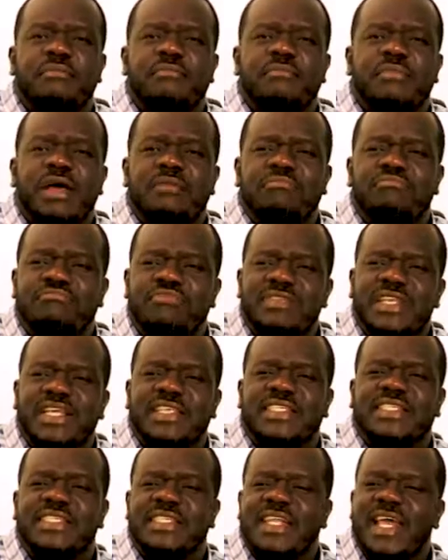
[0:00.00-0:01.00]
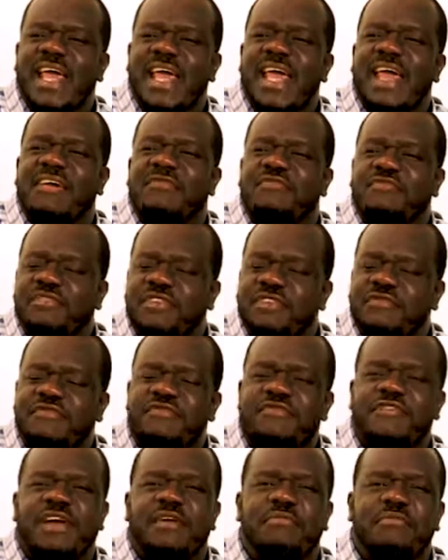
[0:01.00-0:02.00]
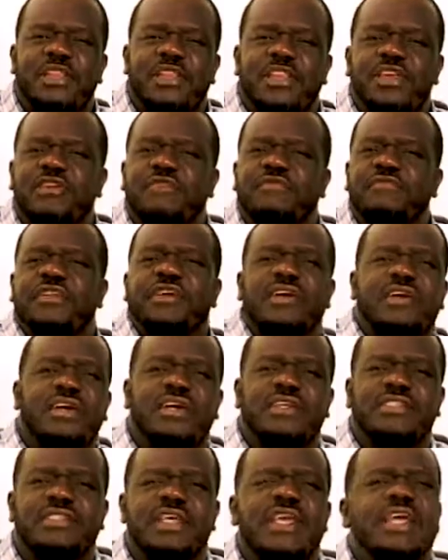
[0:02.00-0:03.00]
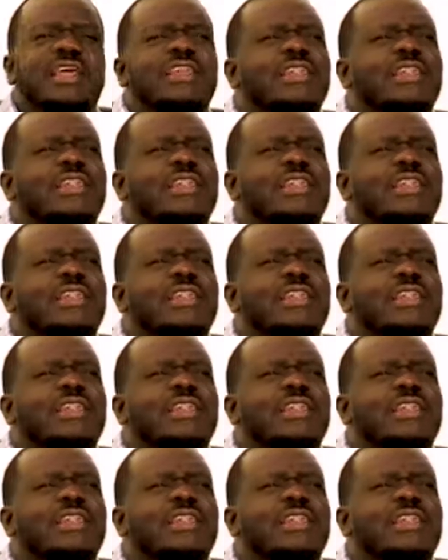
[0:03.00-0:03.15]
by blessing every family of the earth.